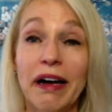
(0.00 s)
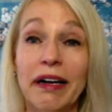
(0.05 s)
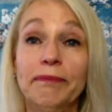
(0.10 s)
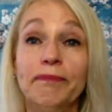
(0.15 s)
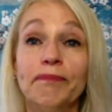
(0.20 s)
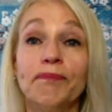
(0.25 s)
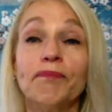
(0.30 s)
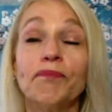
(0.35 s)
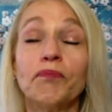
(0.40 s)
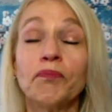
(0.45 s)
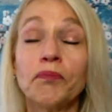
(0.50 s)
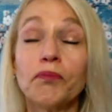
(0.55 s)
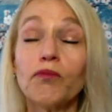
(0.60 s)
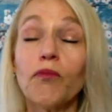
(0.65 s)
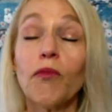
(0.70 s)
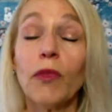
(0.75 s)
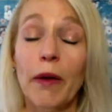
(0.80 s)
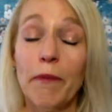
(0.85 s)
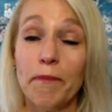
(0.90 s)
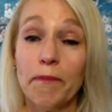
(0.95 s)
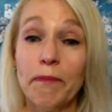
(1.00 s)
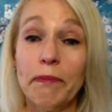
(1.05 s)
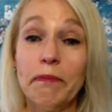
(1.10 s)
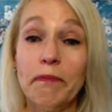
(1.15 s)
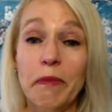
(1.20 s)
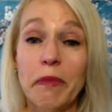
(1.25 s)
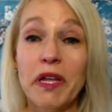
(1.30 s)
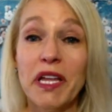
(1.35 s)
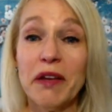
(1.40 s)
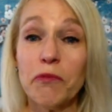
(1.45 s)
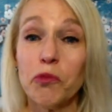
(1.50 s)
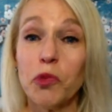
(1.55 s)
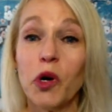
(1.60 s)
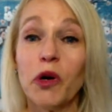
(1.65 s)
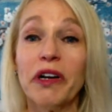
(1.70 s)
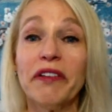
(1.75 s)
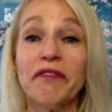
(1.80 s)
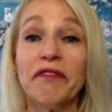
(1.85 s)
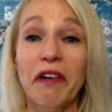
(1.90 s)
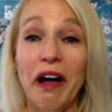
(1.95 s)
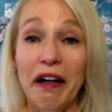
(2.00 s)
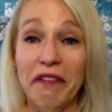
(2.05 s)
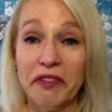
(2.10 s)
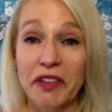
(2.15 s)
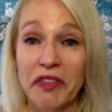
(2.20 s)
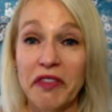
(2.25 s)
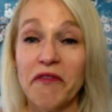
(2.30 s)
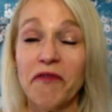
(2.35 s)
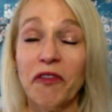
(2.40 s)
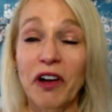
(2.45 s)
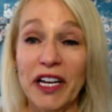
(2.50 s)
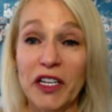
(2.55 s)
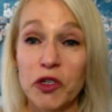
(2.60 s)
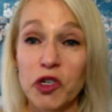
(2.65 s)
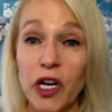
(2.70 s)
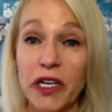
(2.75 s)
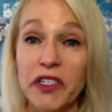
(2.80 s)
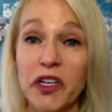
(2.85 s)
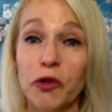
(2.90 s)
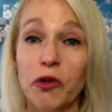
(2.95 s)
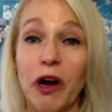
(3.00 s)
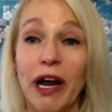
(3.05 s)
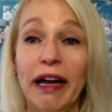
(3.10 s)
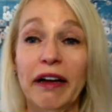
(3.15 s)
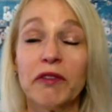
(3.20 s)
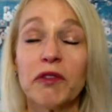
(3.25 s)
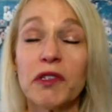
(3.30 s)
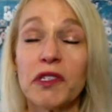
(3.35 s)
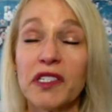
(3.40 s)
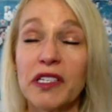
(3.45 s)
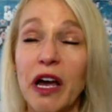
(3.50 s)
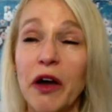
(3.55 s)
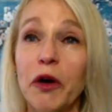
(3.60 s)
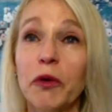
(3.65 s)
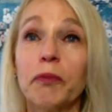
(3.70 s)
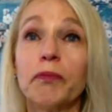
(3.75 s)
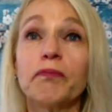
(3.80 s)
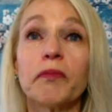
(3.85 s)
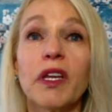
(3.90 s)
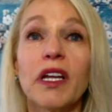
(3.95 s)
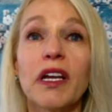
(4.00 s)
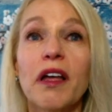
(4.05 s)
Um, were involved in the French underground. So,